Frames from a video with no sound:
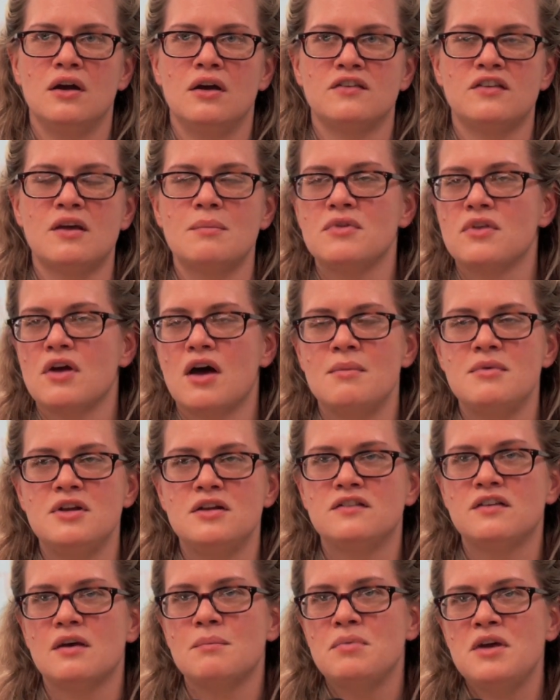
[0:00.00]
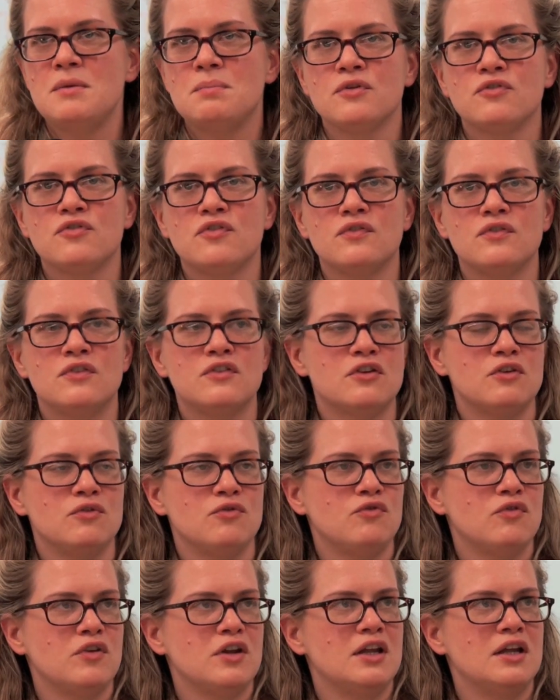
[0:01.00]
some people sort
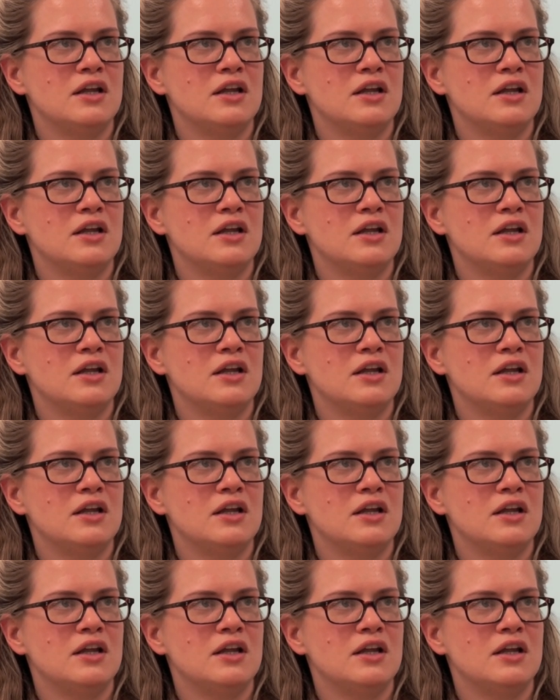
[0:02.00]
of,